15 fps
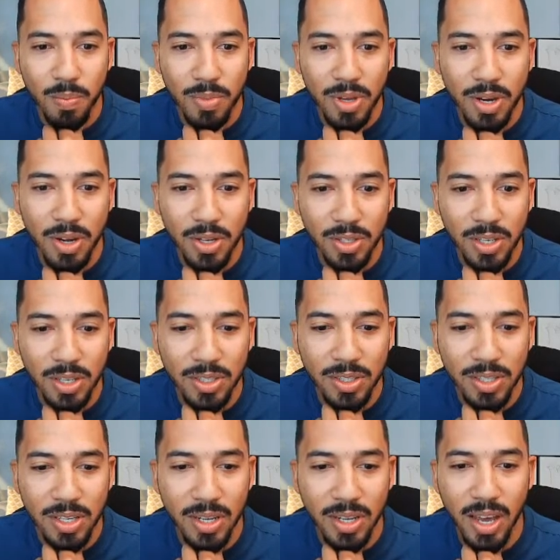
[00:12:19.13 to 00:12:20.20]
You start to
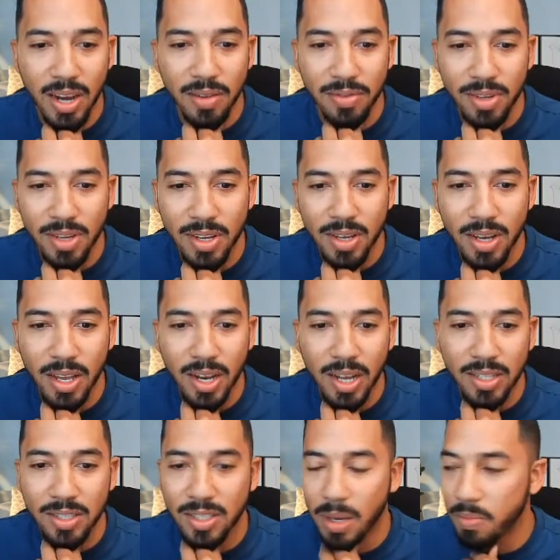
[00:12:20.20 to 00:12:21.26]
see a
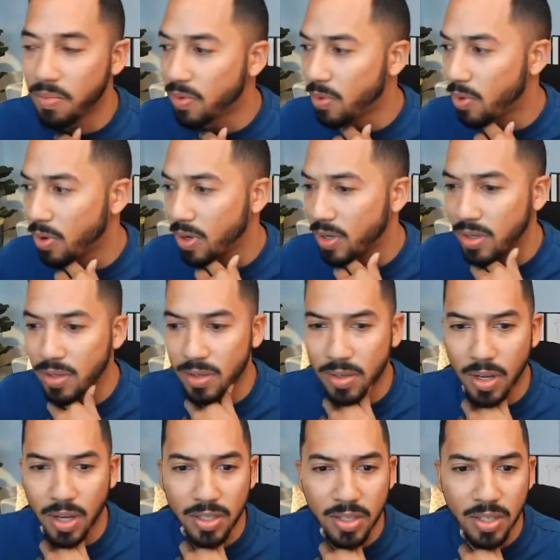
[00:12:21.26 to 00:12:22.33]
nice subfloor
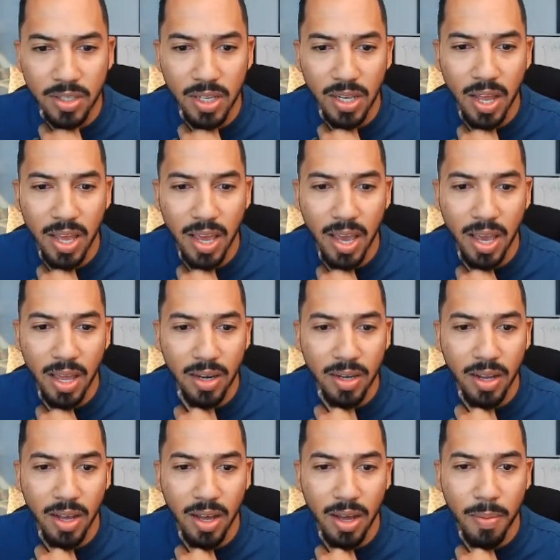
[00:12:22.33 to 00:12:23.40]
start to
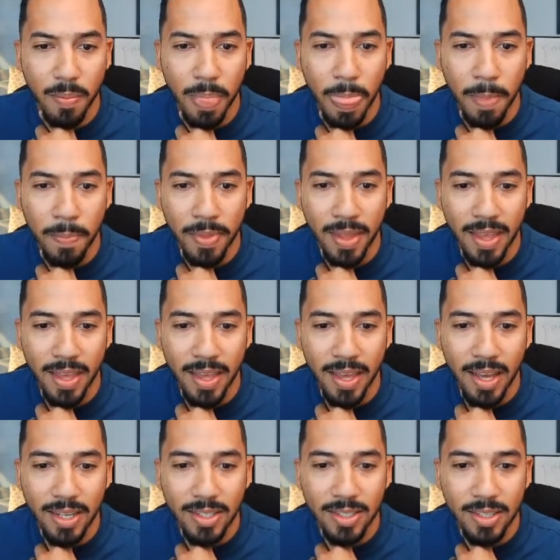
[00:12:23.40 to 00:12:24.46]
land,
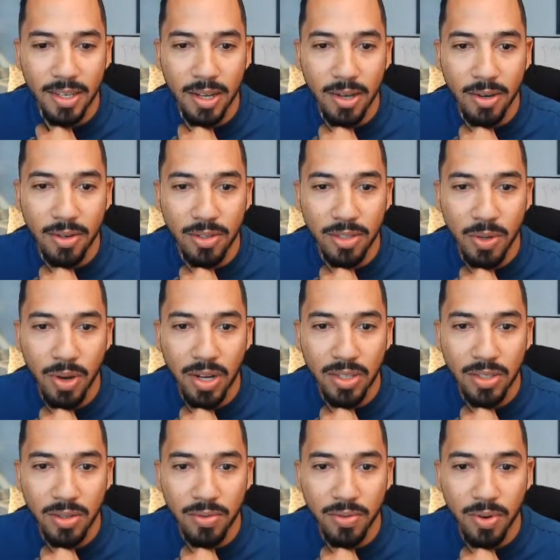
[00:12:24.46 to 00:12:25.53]
and so on
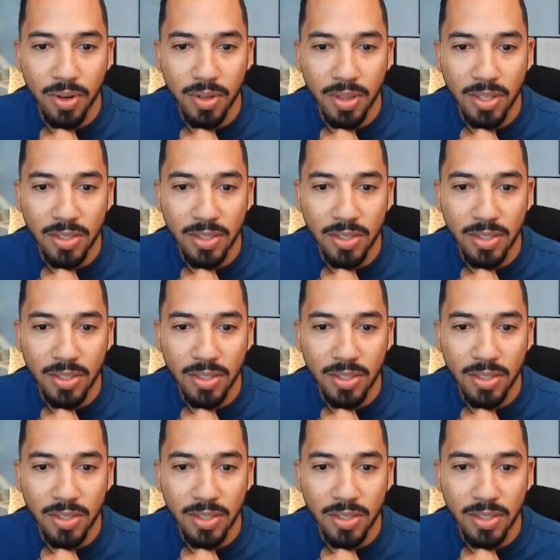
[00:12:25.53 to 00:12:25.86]
and so forth.